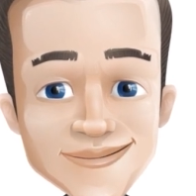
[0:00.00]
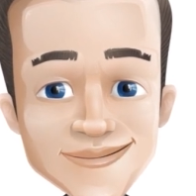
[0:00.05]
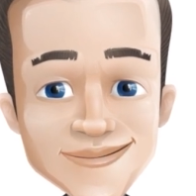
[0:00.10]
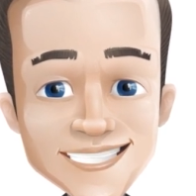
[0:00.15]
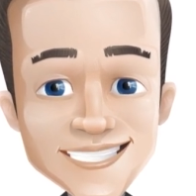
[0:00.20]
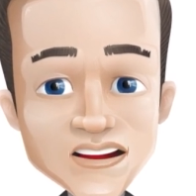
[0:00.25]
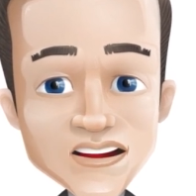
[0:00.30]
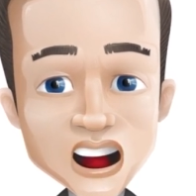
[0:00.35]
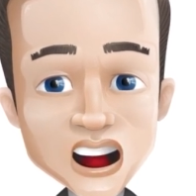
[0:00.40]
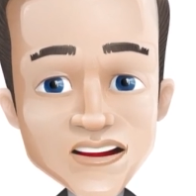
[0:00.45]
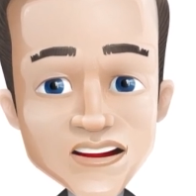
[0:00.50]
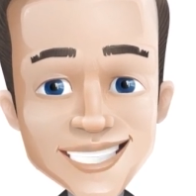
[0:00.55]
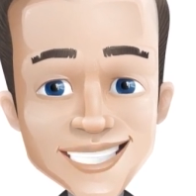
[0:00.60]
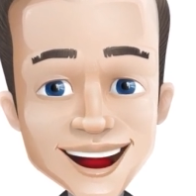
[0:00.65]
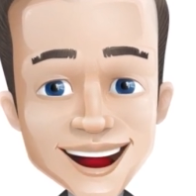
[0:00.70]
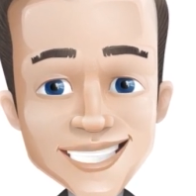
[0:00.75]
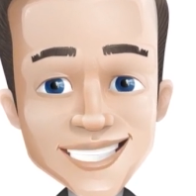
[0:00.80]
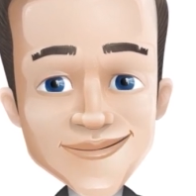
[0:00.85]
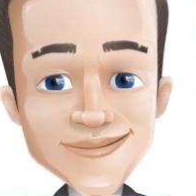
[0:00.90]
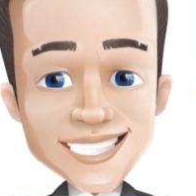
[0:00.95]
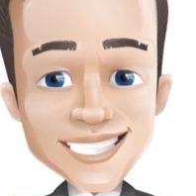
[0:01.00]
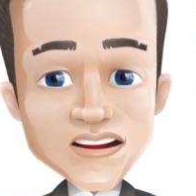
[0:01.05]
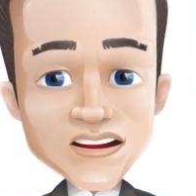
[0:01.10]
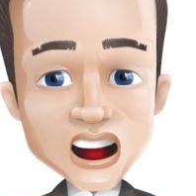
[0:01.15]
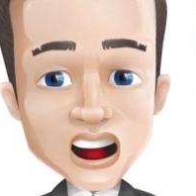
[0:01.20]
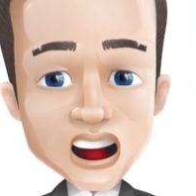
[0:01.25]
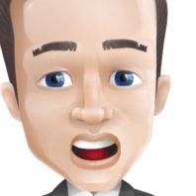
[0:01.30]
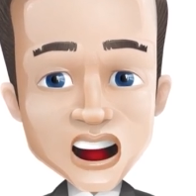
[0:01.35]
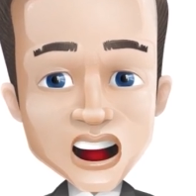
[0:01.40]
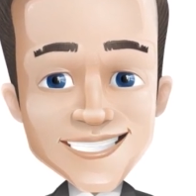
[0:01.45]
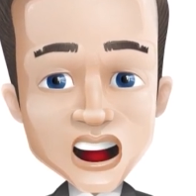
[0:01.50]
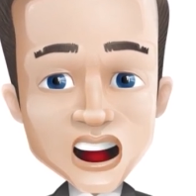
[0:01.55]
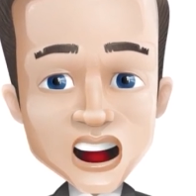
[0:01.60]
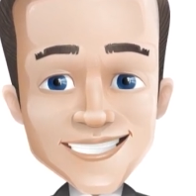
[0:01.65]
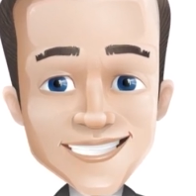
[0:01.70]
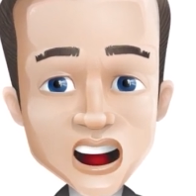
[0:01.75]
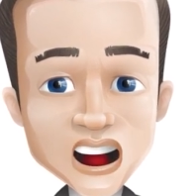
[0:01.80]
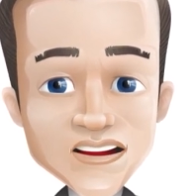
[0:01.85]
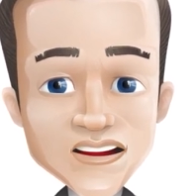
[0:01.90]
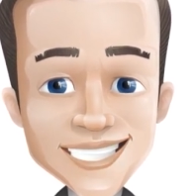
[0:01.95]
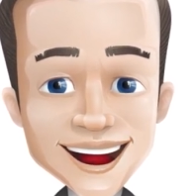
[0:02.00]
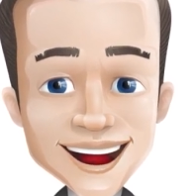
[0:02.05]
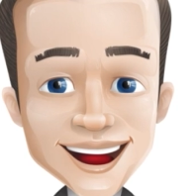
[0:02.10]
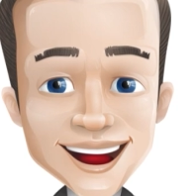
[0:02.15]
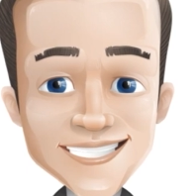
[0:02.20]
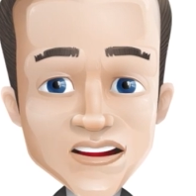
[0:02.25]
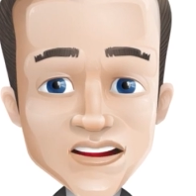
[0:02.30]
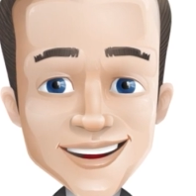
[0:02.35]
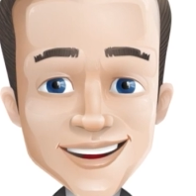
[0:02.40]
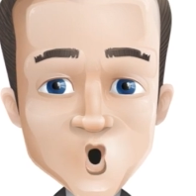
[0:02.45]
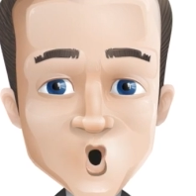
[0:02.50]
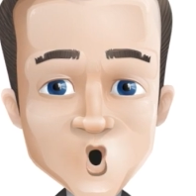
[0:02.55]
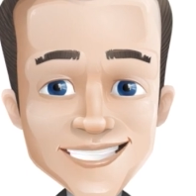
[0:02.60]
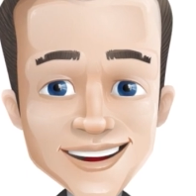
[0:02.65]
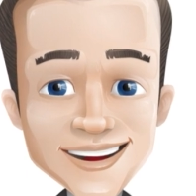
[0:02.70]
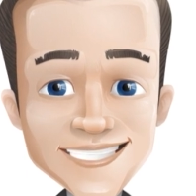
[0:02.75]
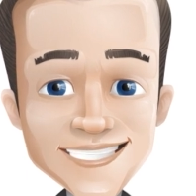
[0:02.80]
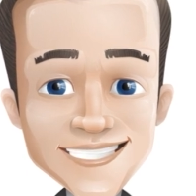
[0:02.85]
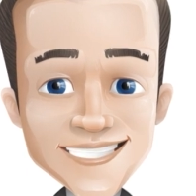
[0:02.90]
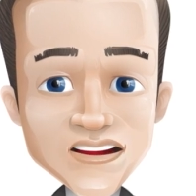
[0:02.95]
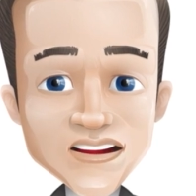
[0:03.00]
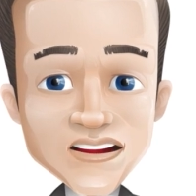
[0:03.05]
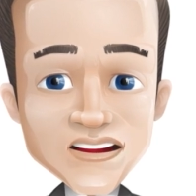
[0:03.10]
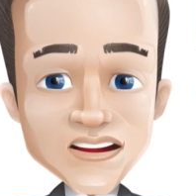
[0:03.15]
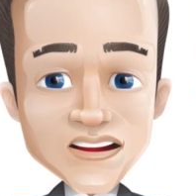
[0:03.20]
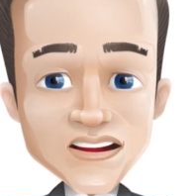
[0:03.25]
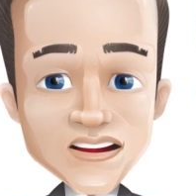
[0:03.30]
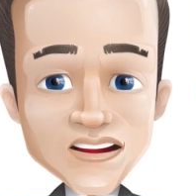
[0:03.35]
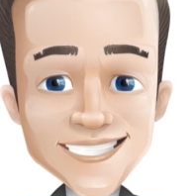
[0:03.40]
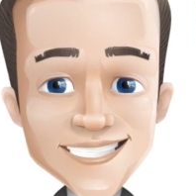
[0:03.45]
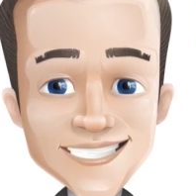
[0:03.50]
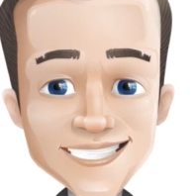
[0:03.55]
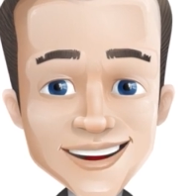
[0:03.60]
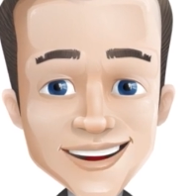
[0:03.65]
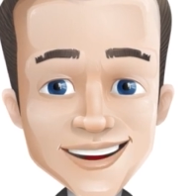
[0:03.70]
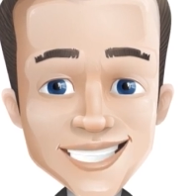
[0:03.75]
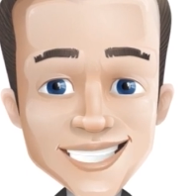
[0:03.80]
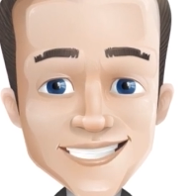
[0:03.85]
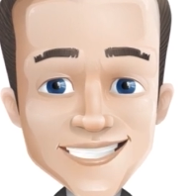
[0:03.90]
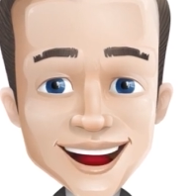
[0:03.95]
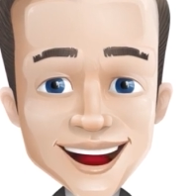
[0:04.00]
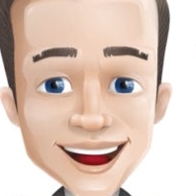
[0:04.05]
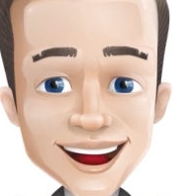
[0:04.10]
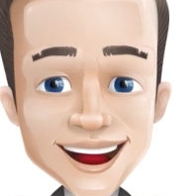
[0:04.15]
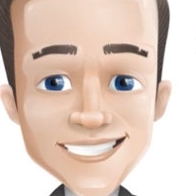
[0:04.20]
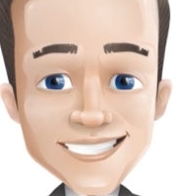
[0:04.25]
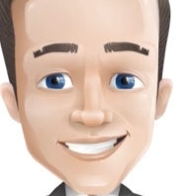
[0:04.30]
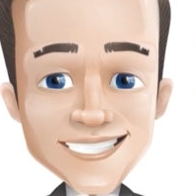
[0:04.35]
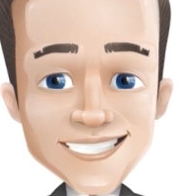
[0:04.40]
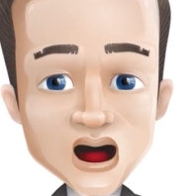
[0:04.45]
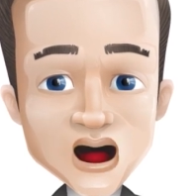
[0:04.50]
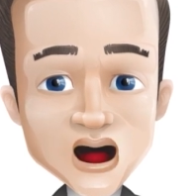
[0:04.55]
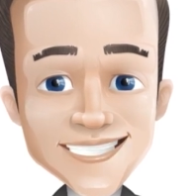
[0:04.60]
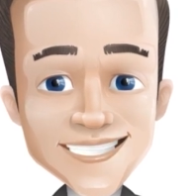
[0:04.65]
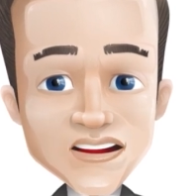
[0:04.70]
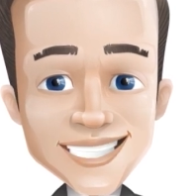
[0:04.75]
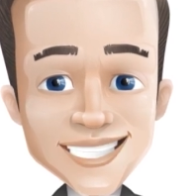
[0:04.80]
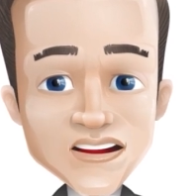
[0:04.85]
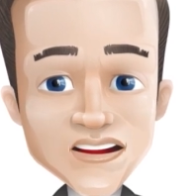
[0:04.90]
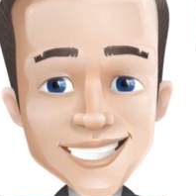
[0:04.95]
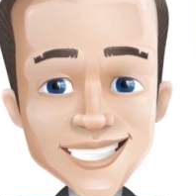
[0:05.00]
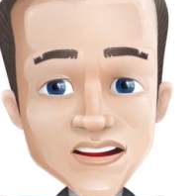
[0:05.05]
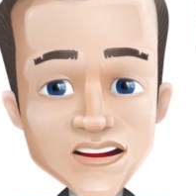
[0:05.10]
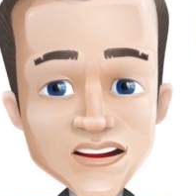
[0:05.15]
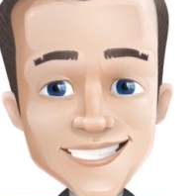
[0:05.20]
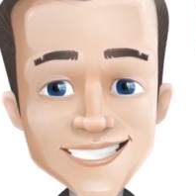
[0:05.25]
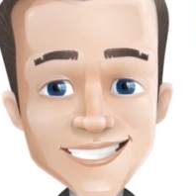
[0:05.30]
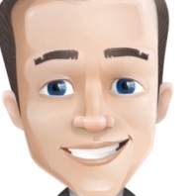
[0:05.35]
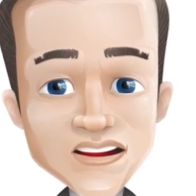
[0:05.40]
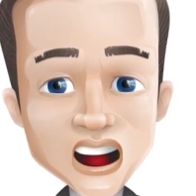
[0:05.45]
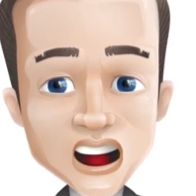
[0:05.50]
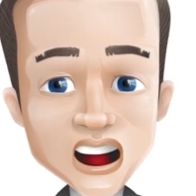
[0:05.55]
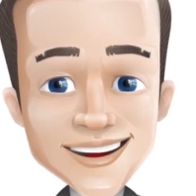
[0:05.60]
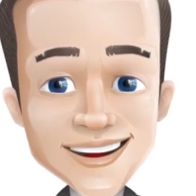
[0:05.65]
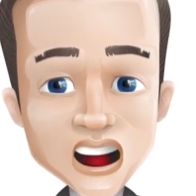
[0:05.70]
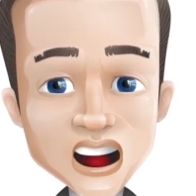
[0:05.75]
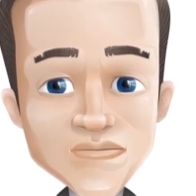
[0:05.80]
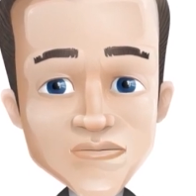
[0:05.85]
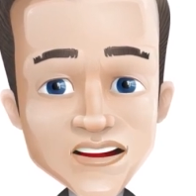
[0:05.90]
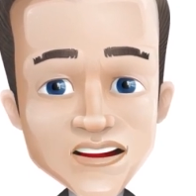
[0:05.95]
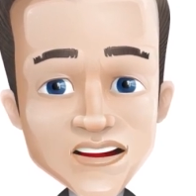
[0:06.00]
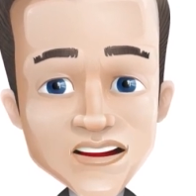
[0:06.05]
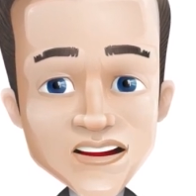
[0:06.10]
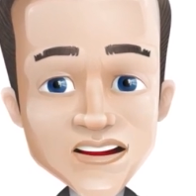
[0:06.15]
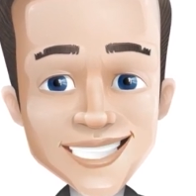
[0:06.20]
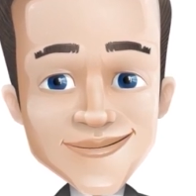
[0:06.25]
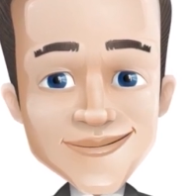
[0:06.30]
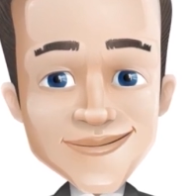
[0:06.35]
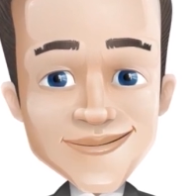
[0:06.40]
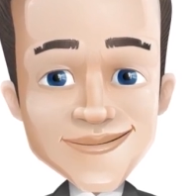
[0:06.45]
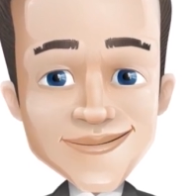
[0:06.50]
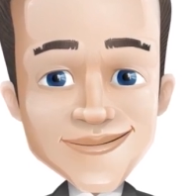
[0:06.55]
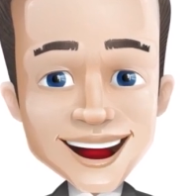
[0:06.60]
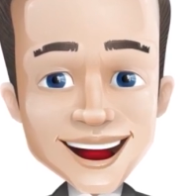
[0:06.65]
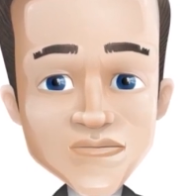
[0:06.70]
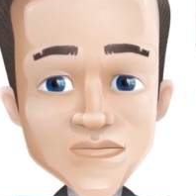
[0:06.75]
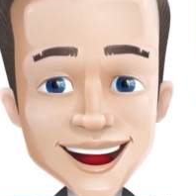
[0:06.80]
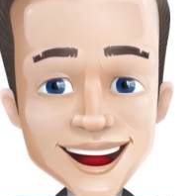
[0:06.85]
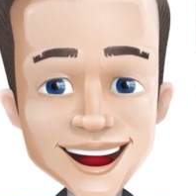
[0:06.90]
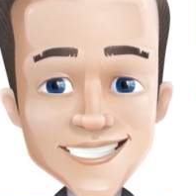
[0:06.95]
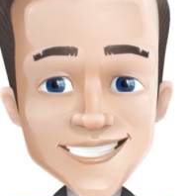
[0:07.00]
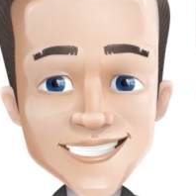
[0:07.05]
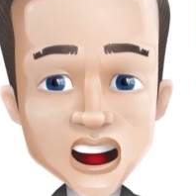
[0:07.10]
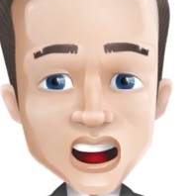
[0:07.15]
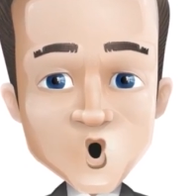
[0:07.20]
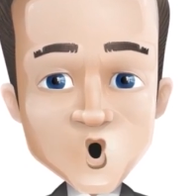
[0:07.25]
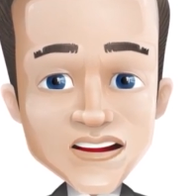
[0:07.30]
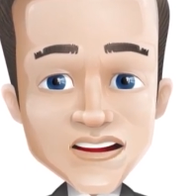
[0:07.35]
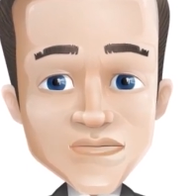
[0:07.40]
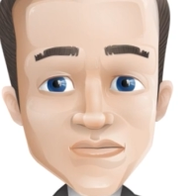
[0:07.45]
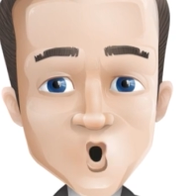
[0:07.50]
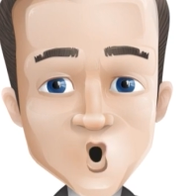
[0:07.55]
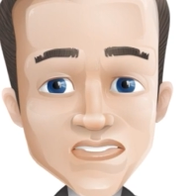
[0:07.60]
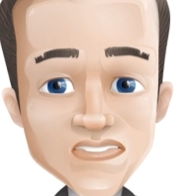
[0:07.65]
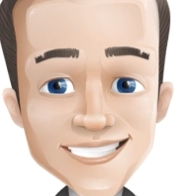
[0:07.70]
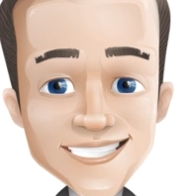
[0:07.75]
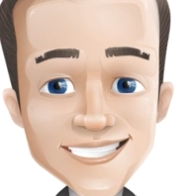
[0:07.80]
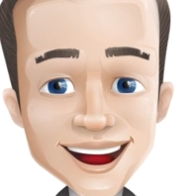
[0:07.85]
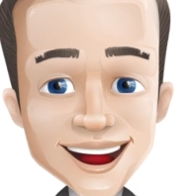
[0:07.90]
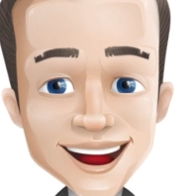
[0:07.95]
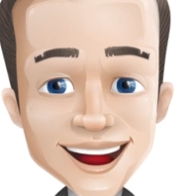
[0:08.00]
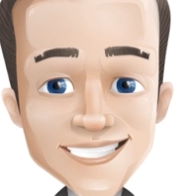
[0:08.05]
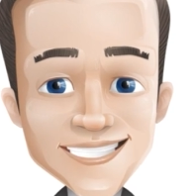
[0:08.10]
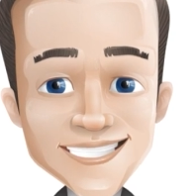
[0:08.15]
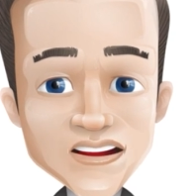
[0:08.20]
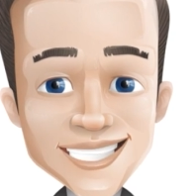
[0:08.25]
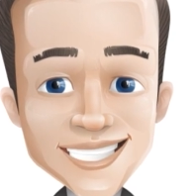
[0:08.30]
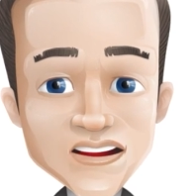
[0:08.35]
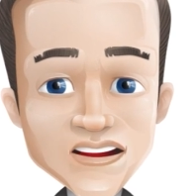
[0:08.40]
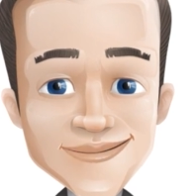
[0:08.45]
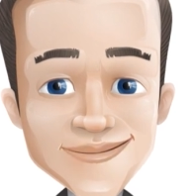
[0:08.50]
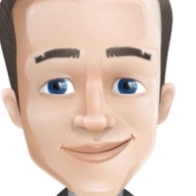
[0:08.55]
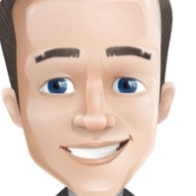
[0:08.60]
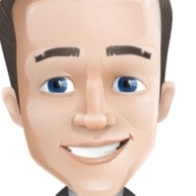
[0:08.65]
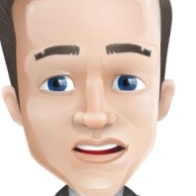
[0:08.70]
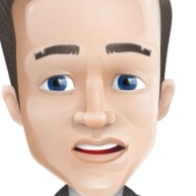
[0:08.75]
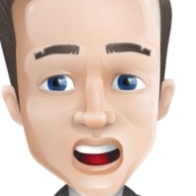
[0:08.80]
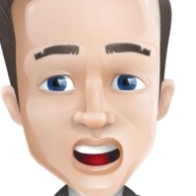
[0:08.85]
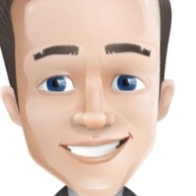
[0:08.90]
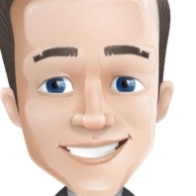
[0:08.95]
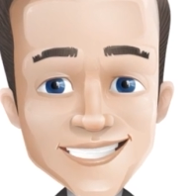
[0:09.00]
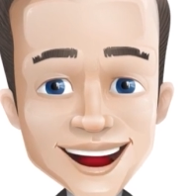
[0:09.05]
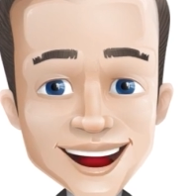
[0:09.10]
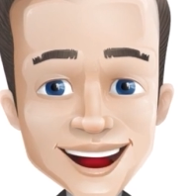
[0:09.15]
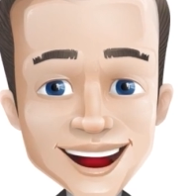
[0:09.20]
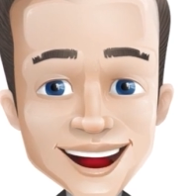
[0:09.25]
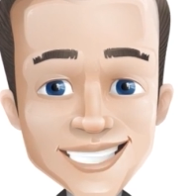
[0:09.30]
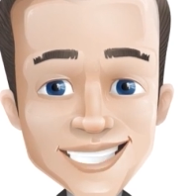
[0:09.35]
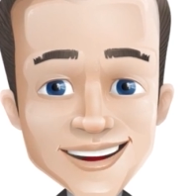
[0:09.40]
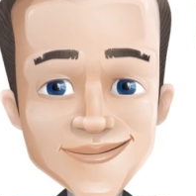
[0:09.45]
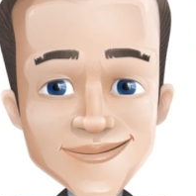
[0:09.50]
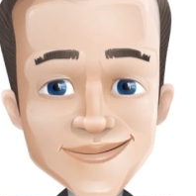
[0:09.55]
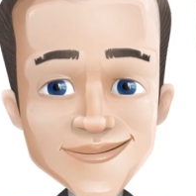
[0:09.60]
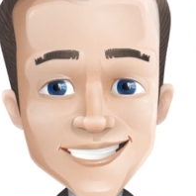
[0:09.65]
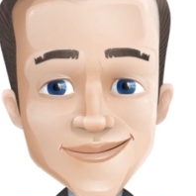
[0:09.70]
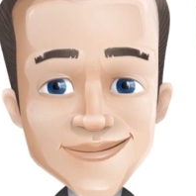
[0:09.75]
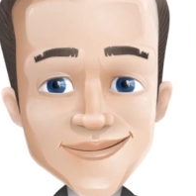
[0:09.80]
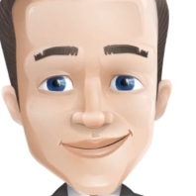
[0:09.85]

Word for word: However, there are also drawbacks to using scalping as trading strategy. First and foremost, scalping involves a maximum number of trades compared to other strategies.